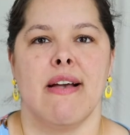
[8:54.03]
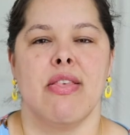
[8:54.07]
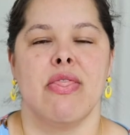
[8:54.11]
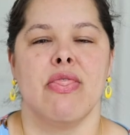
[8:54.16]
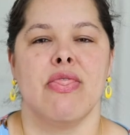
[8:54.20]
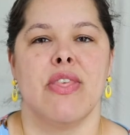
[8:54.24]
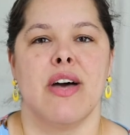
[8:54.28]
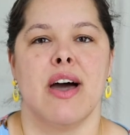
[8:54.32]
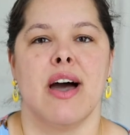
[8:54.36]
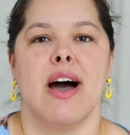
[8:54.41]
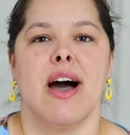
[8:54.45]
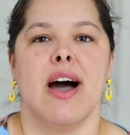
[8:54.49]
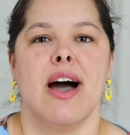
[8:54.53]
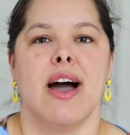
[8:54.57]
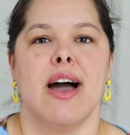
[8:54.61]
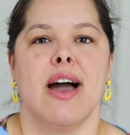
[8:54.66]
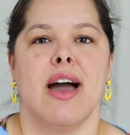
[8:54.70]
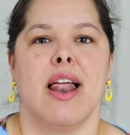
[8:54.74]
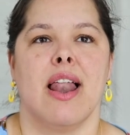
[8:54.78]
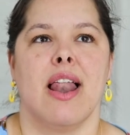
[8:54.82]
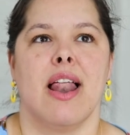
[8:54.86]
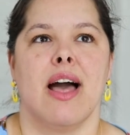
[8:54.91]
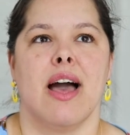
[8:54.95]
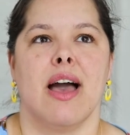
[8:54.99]

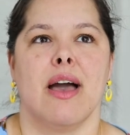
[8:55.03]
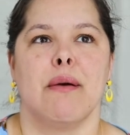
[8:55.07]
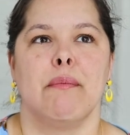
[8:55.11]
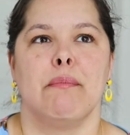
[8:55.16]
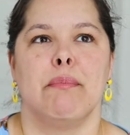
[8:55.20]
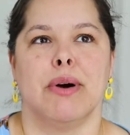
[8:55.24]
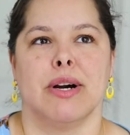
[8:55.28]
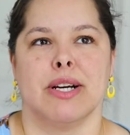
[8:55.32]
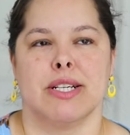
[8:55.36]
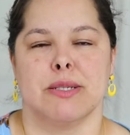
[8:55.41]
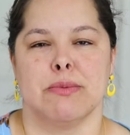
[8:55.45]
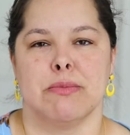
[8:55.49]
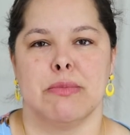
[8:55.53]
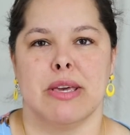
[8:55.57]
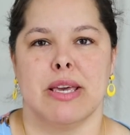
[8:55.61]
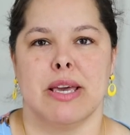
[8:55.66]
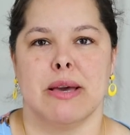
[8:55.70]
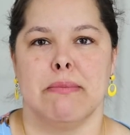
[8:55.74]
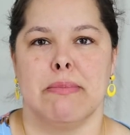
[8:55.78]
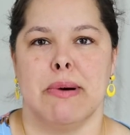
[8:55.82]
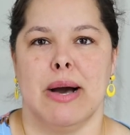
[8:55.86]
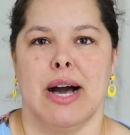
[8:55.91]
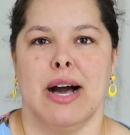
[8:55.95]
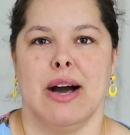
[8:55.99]
that bugs me
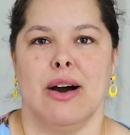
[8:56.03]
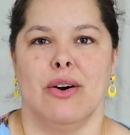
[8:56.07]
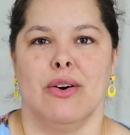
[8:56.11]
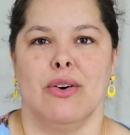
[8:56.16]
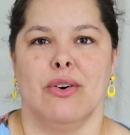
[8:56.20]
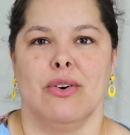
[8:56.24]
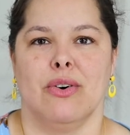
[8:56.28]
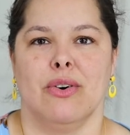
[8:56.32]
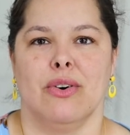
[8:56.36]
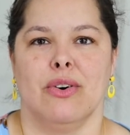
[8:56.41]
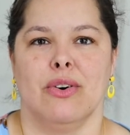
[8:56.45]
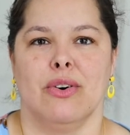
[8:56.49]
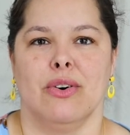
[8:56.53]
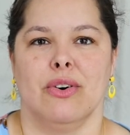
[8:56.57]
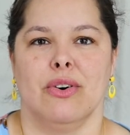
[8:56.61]
about,